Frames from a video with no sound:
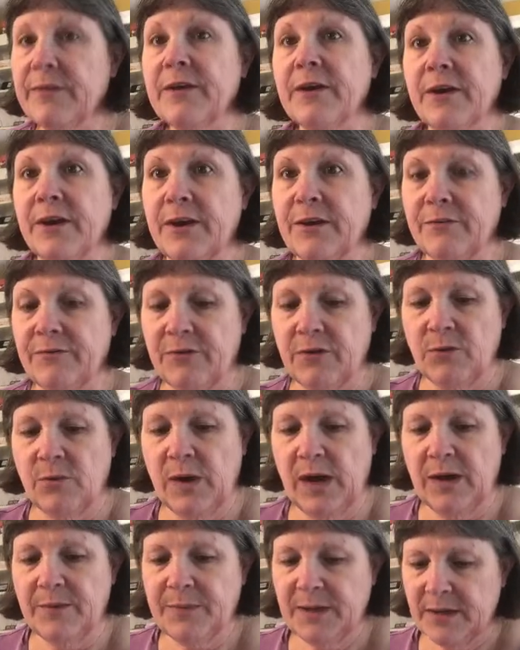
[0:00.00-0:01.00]
they're here for a
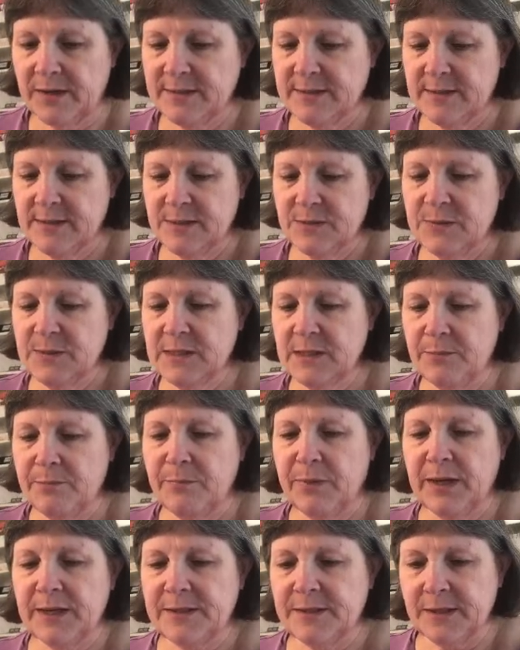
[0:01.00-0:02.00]
while, because this was a
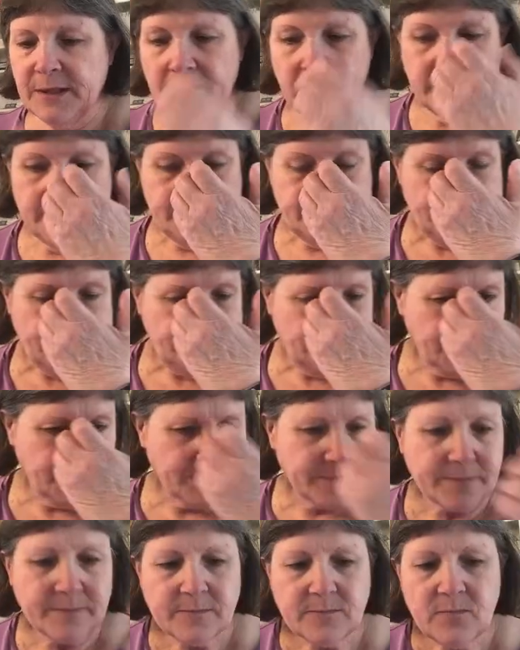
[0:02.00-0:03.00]
bundle.
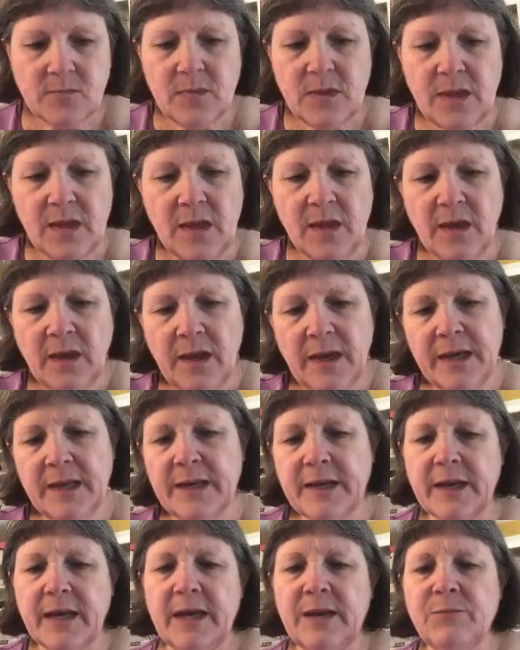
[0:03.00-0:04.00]
And
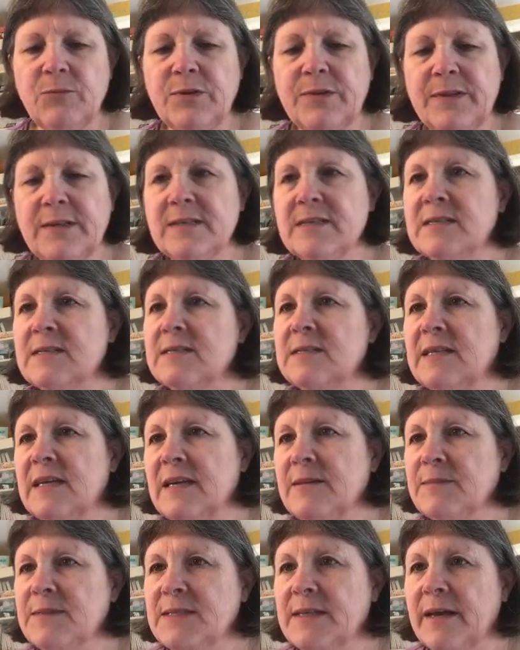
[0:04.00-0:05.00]
it came with this
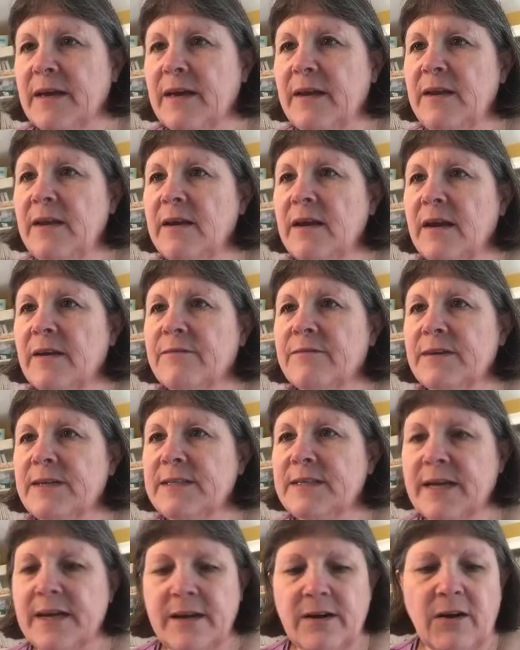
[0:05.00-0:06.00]
stamp set,
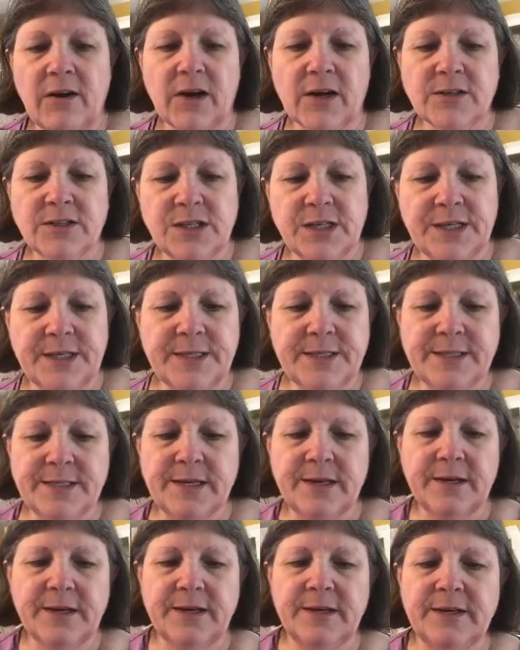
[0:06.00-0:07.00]
Everyday Arches.
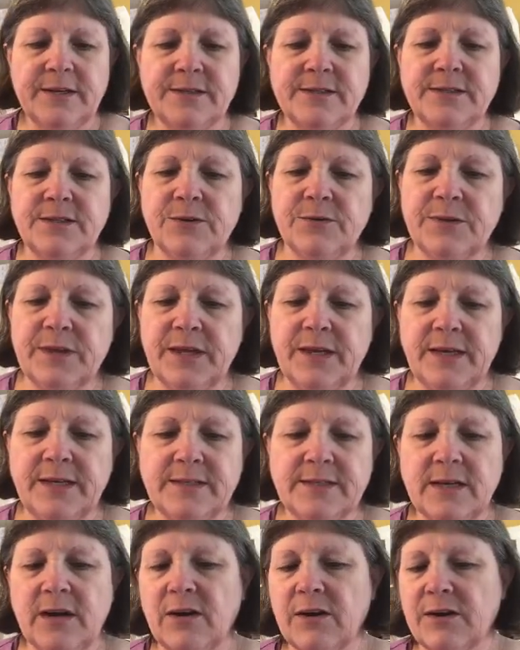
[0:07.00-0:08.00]
So
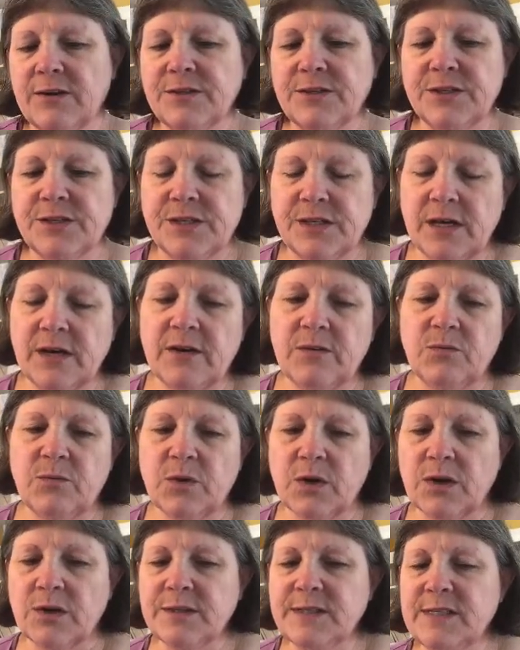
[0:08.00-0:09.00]
these arched
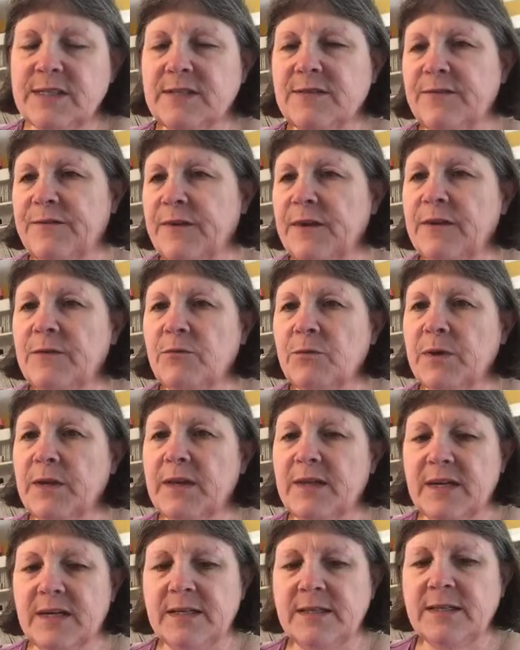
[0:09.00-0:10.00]
words fit
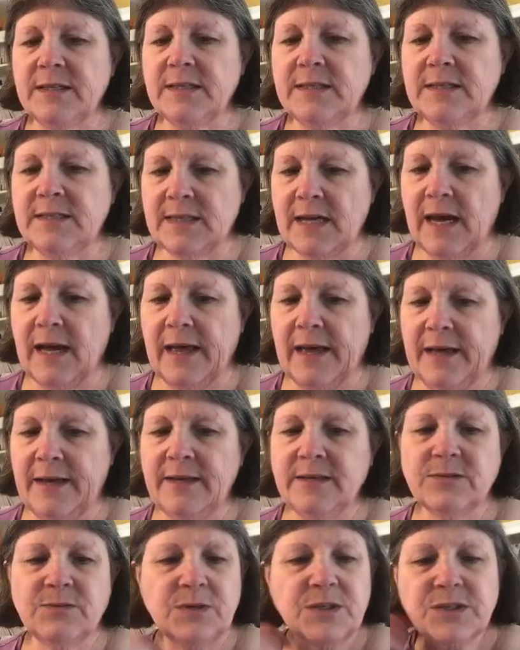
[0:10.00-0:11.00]
within the
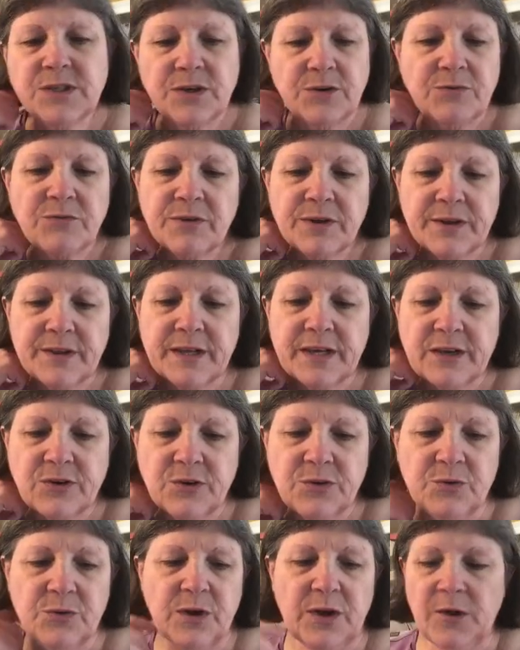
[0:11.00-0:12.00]
dies, which are really
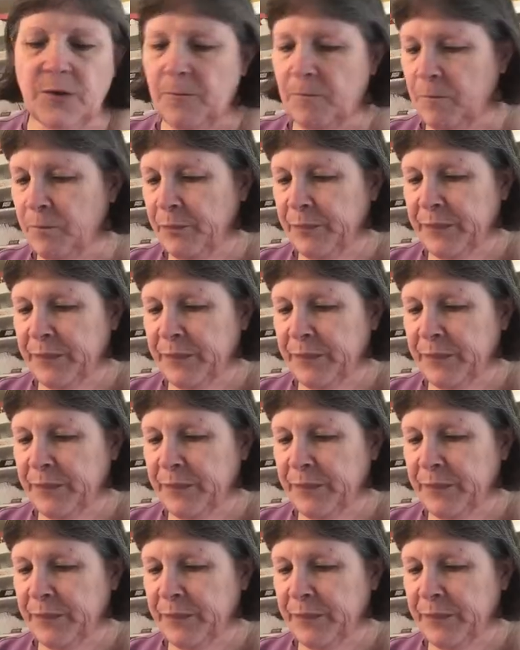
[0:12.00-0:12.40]
cool.